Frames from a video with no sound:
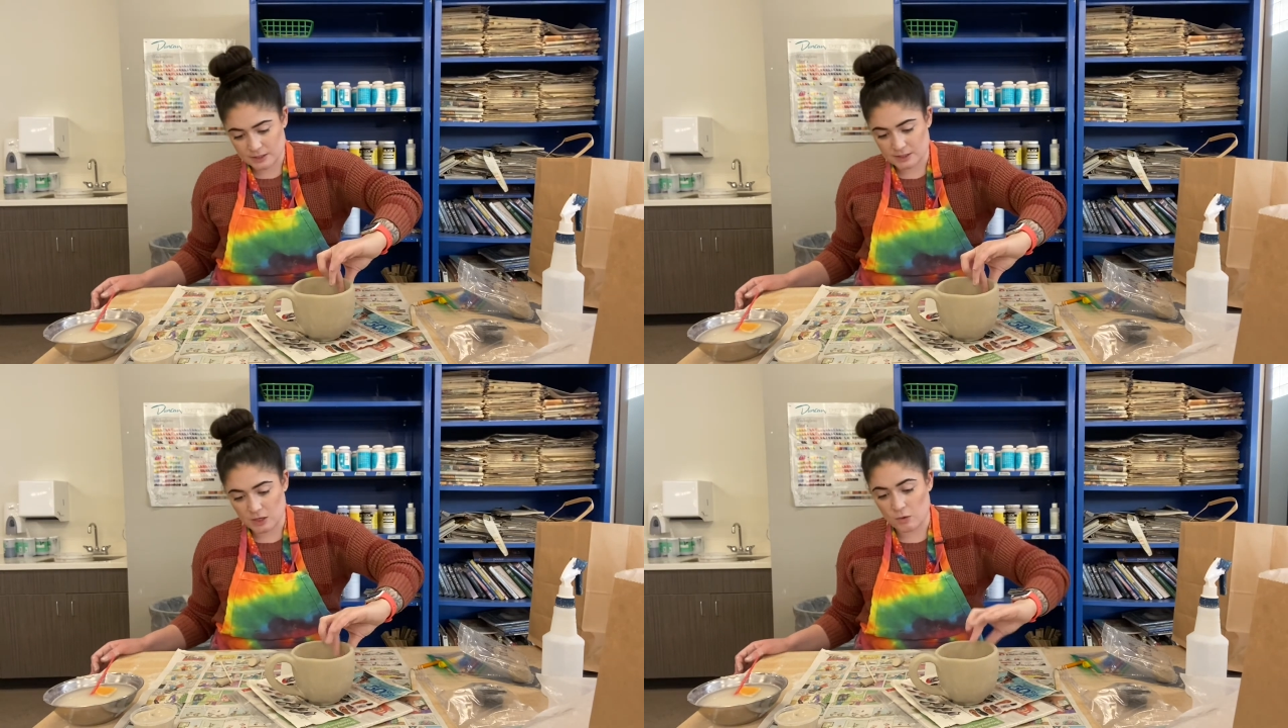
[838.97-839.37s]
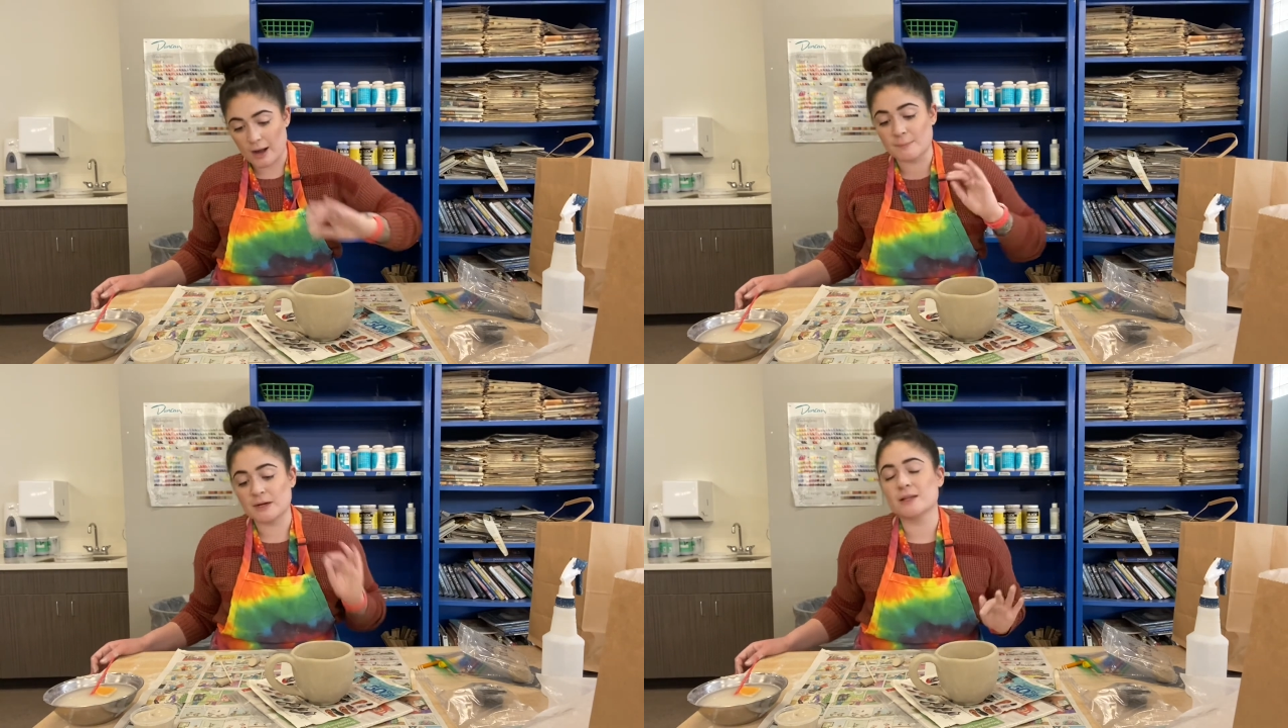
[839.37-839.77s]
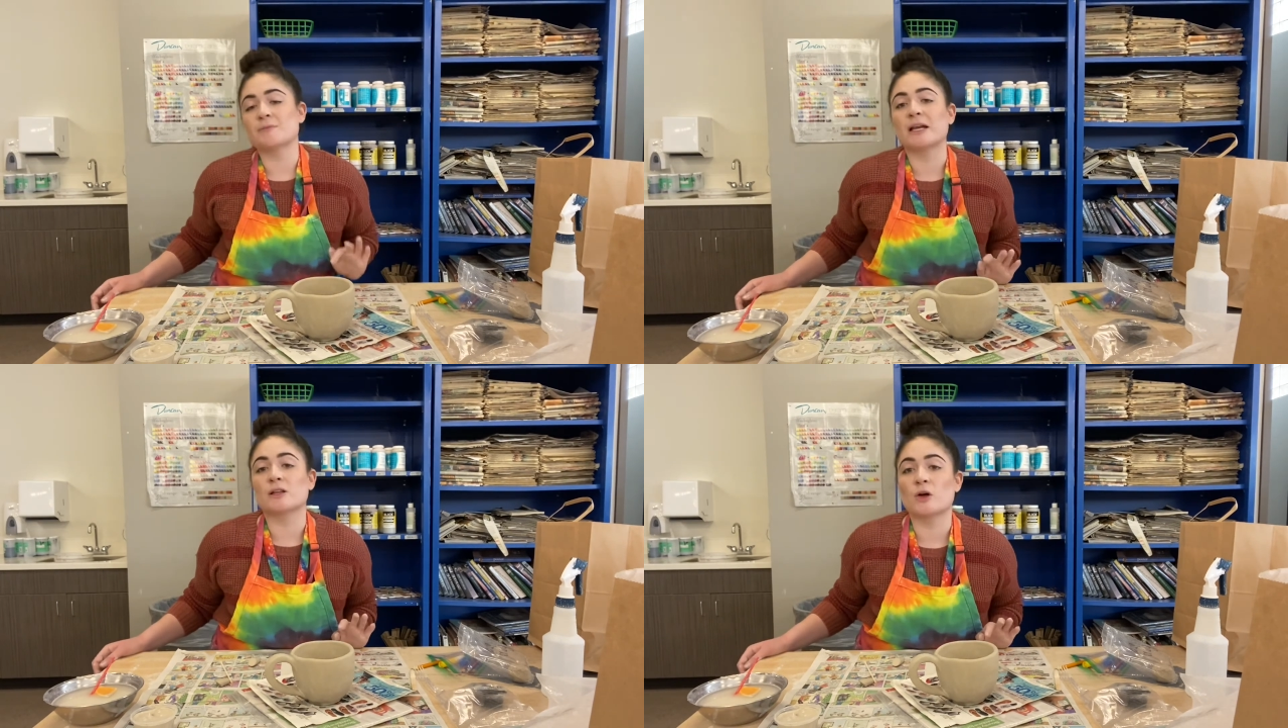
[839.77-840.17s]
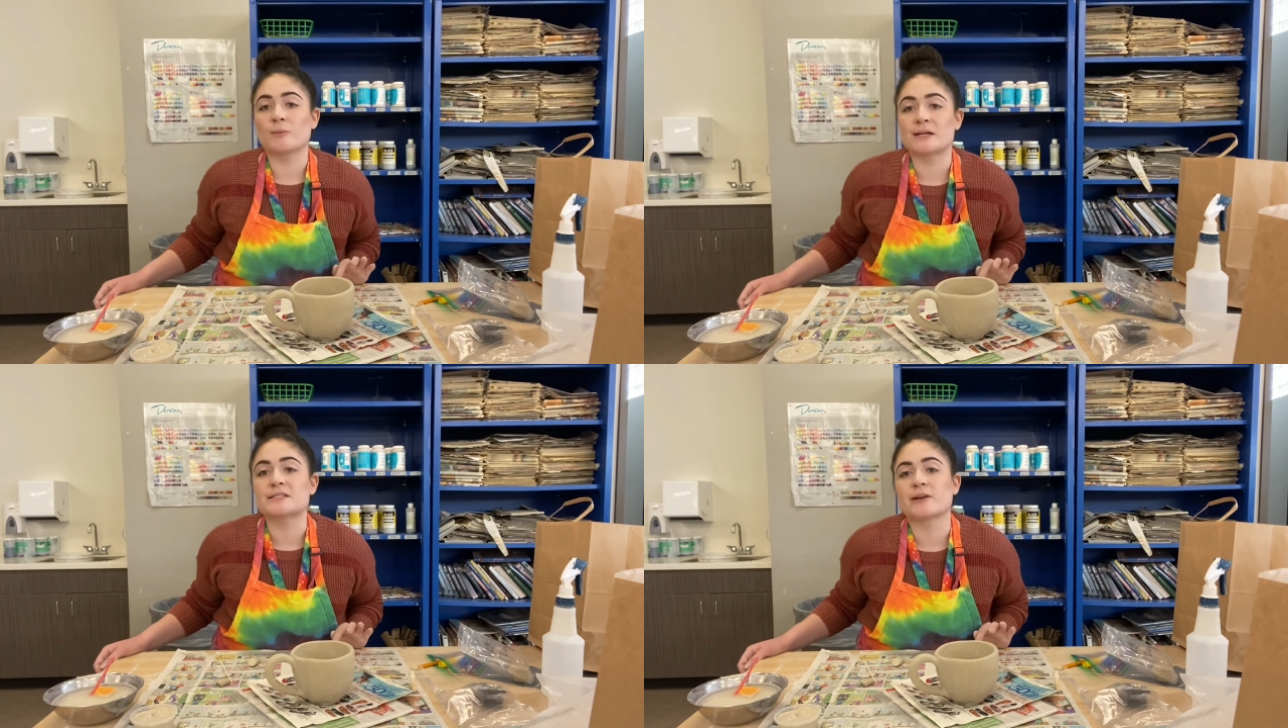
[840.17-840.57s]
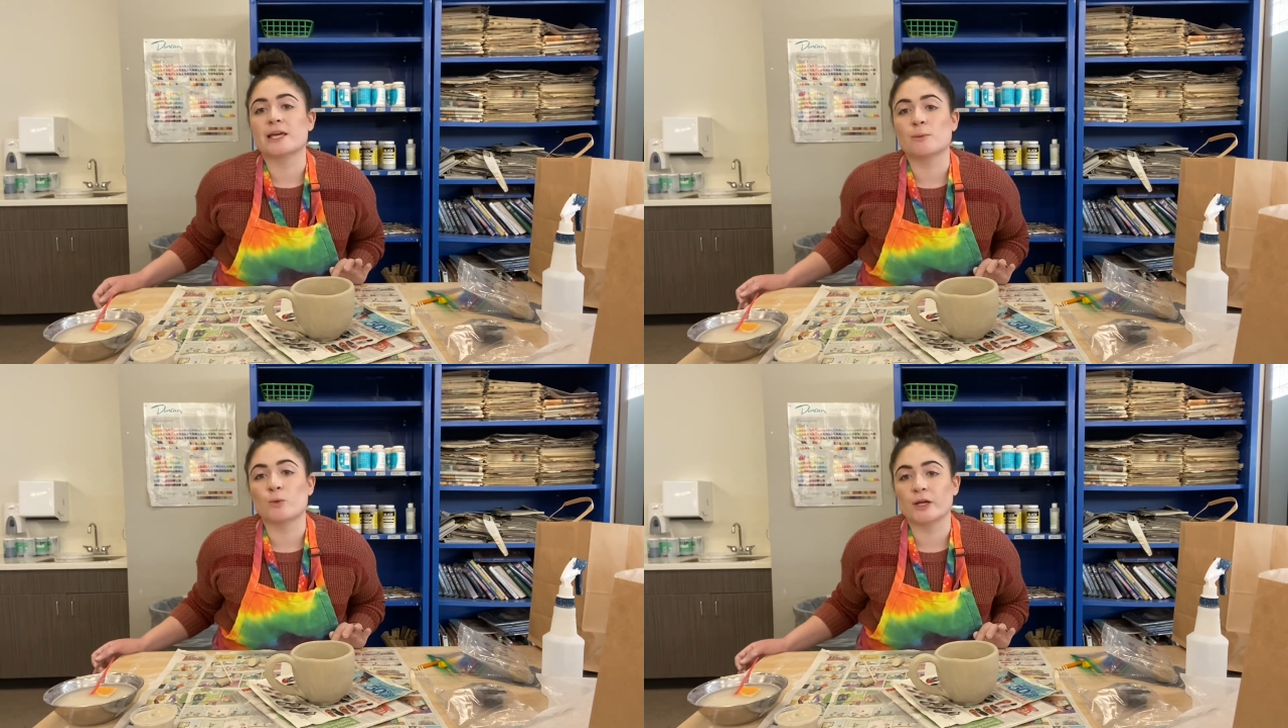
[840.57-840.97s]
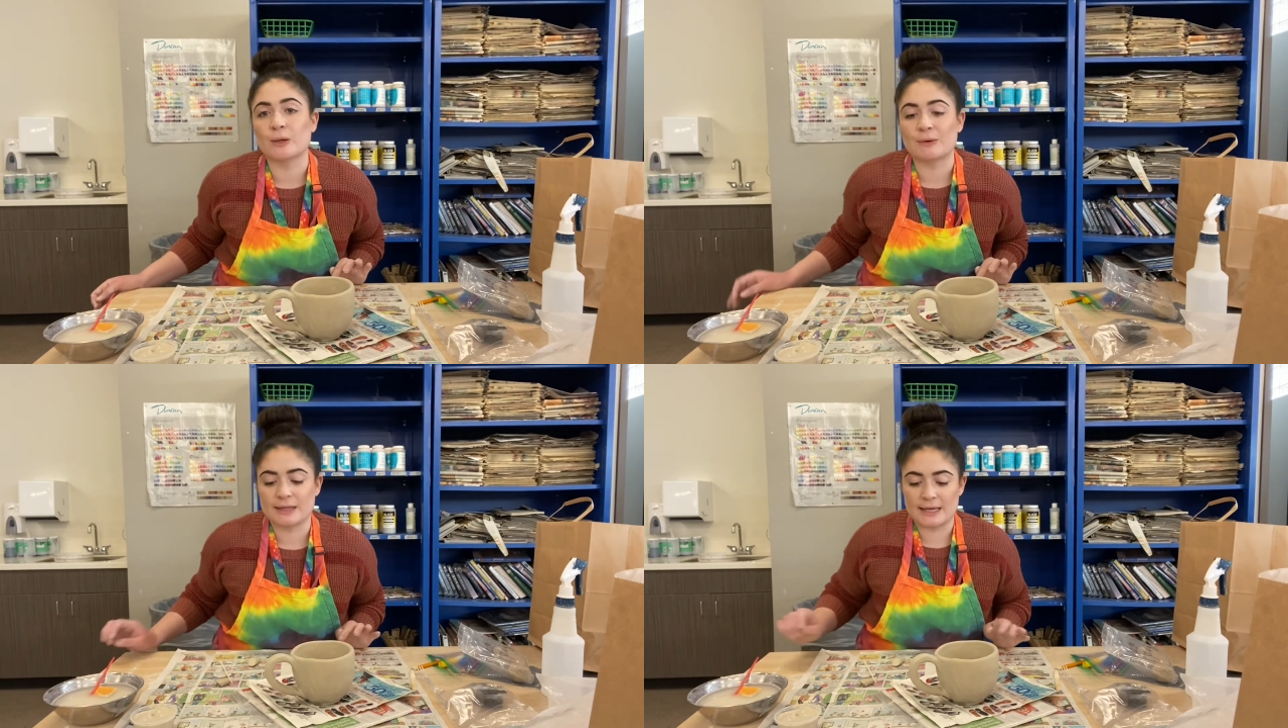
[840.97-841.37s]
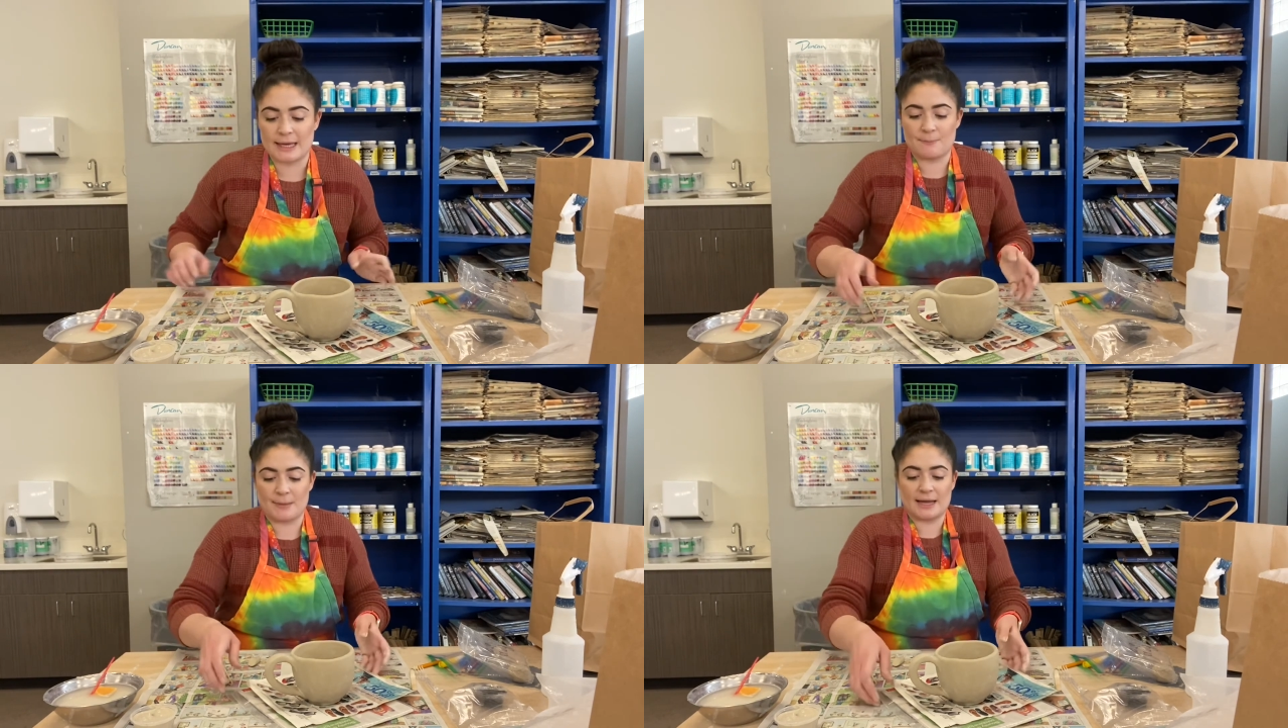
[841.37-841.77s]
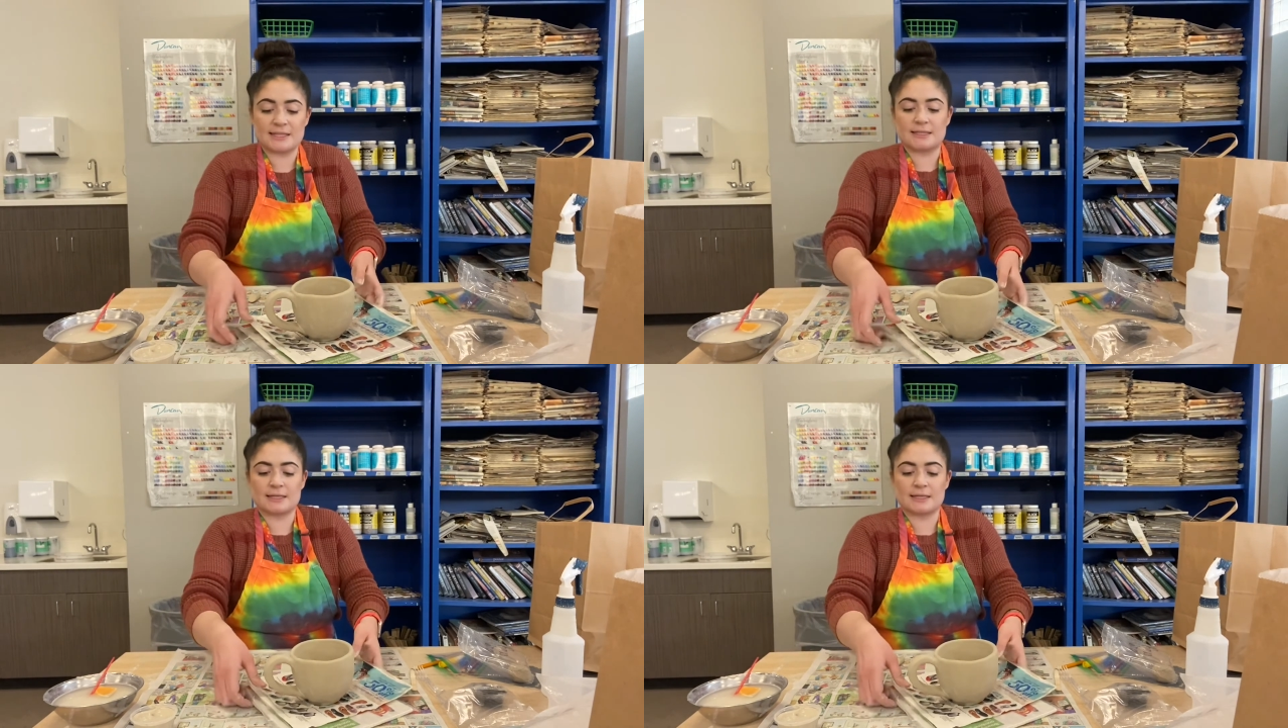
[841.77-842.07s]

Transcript: So I'm gonna leave mine alone because if I keep working with it, it might